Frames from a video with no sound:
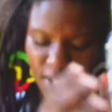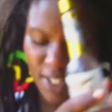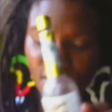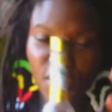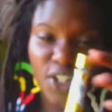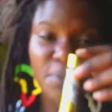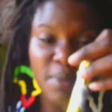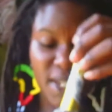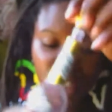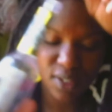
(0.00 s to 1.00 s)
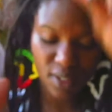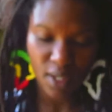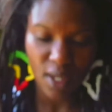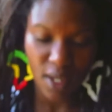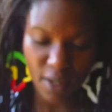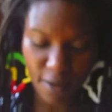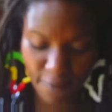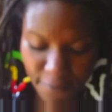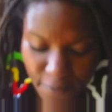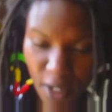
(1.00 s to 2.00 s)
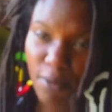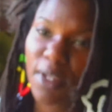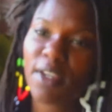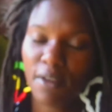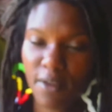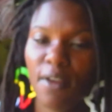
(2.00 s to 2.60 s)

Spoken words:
it's a good mix, a very